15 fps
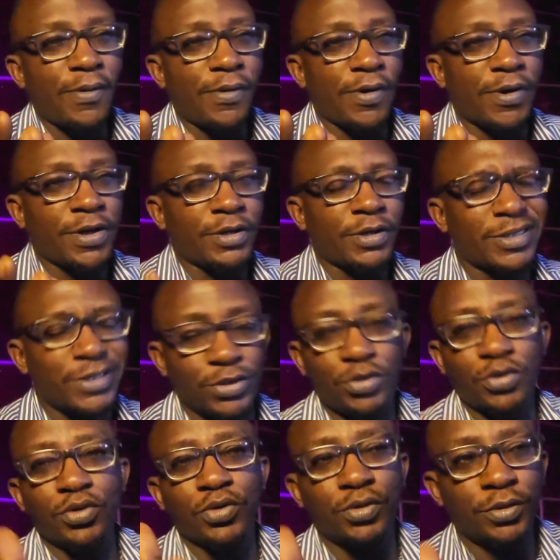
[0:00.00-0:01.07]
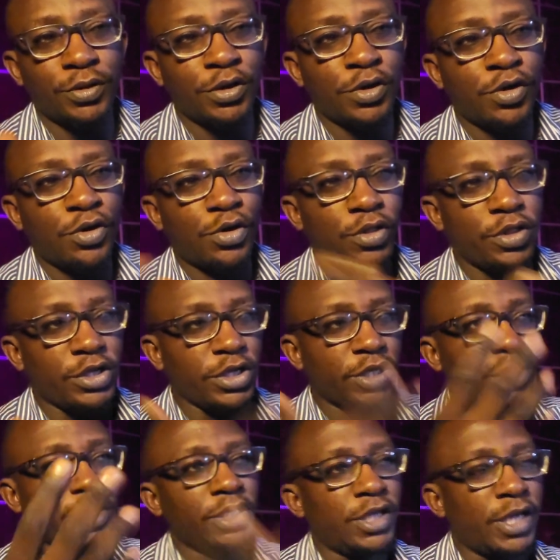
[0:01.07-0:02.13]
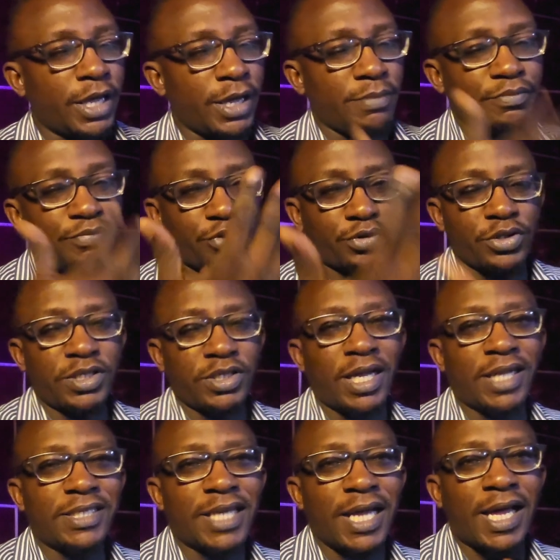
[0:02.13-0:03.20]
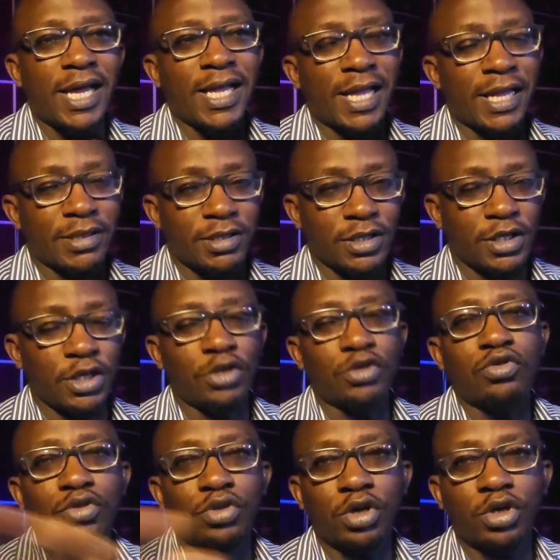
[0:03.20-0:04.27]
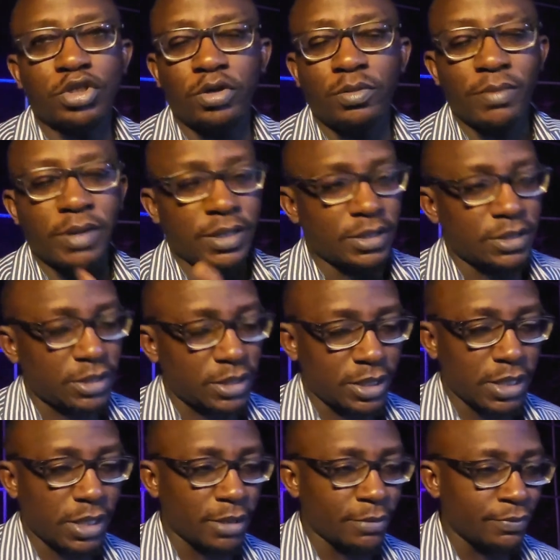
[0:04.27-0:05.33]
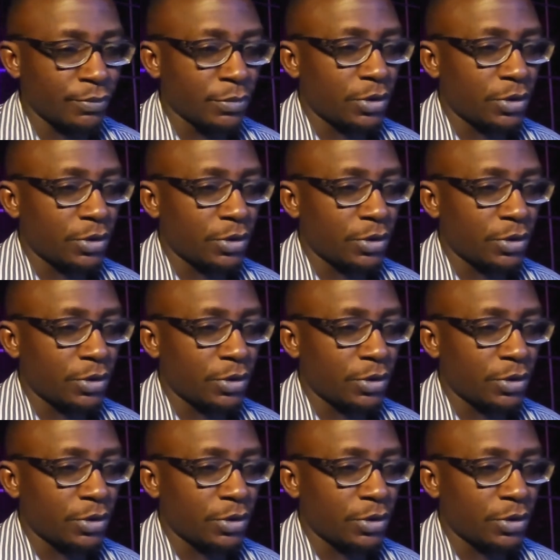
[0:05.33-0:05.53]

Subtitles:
okay, into the producer tag and the introduction by the singer.